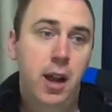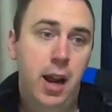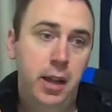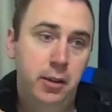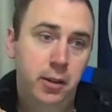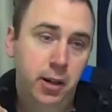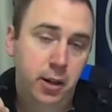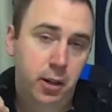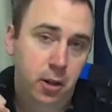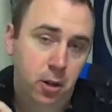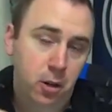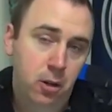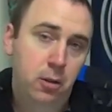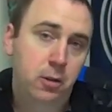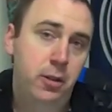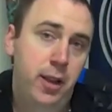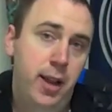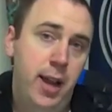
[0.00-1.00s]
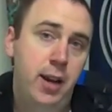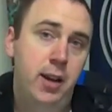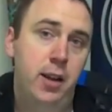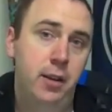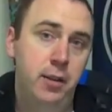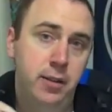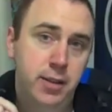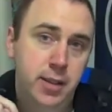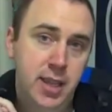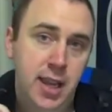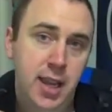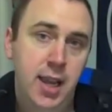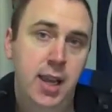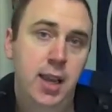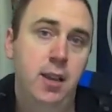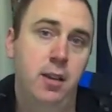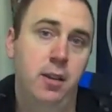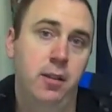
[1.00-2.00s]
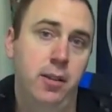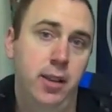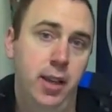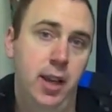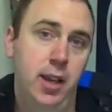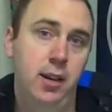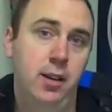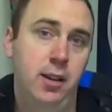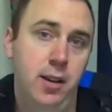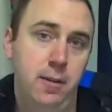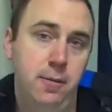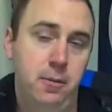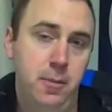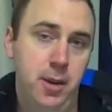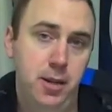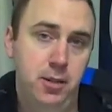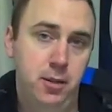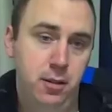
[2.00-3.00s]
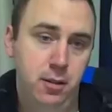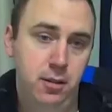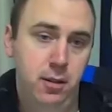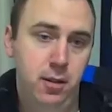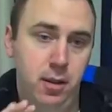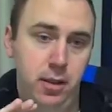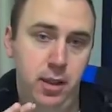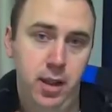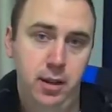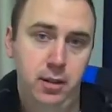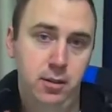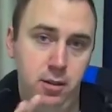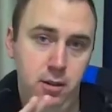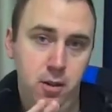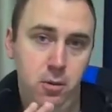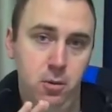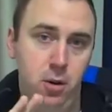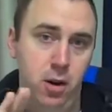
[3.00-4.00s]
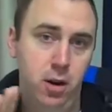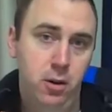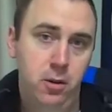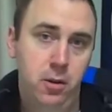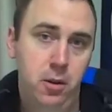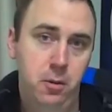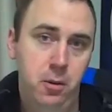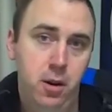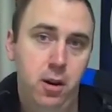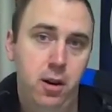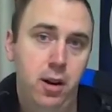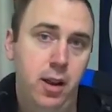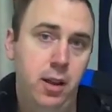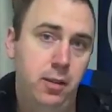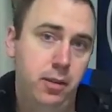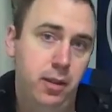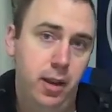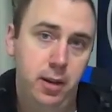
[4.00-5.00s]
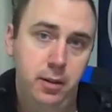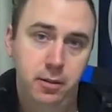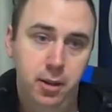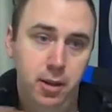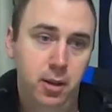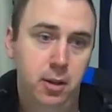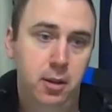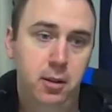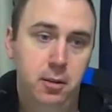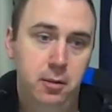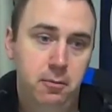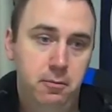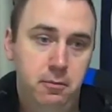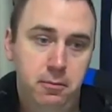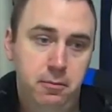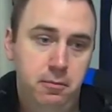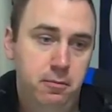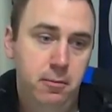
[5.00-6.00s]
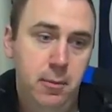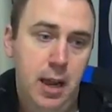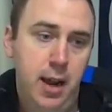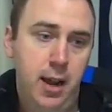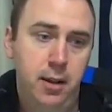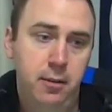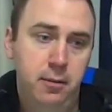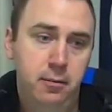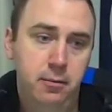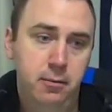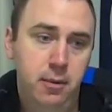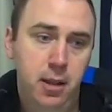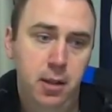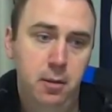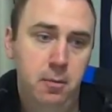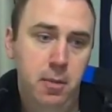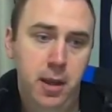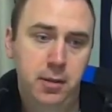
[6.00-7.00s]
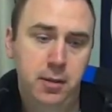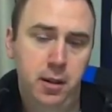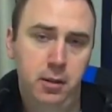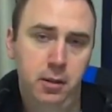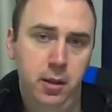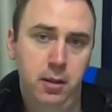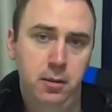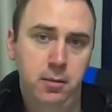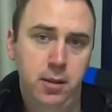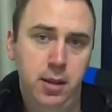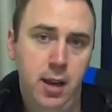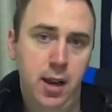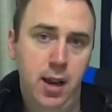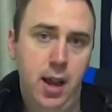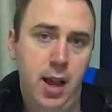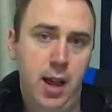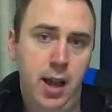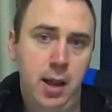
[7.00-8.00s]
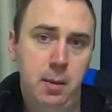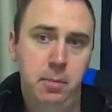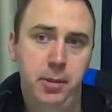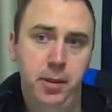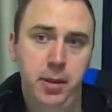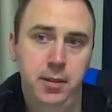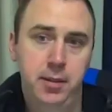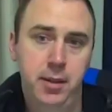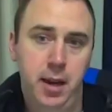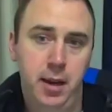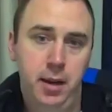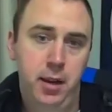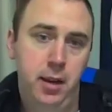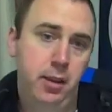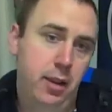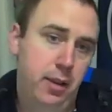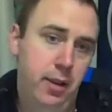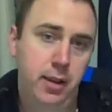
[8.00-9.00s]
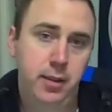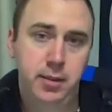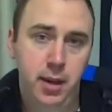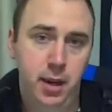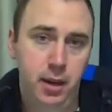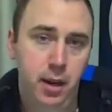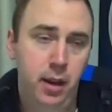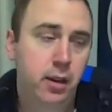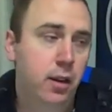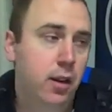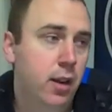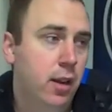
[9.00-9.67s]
and they're gonna hold that until they get in confirmation that you are who you are, and that, yeah, that you basically say, hi, please send it, and then they send it.